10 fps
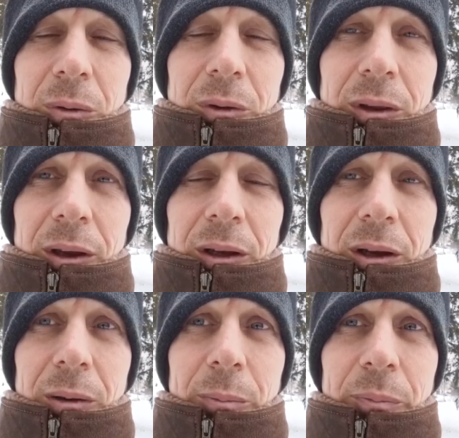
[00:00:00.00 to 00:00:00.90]
then
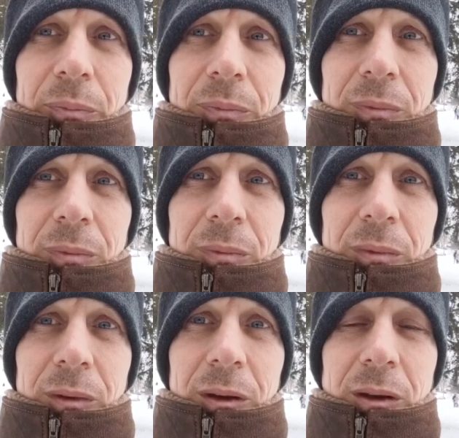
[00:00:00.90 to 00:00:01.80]

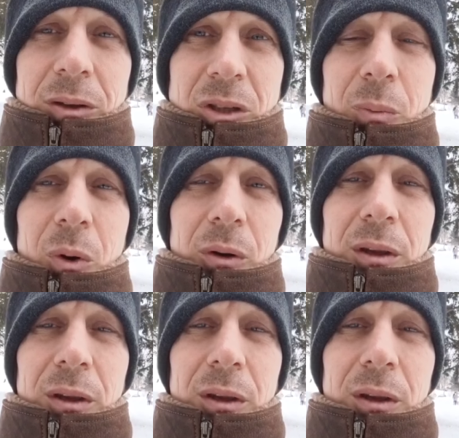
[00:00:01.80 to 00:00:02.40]
support.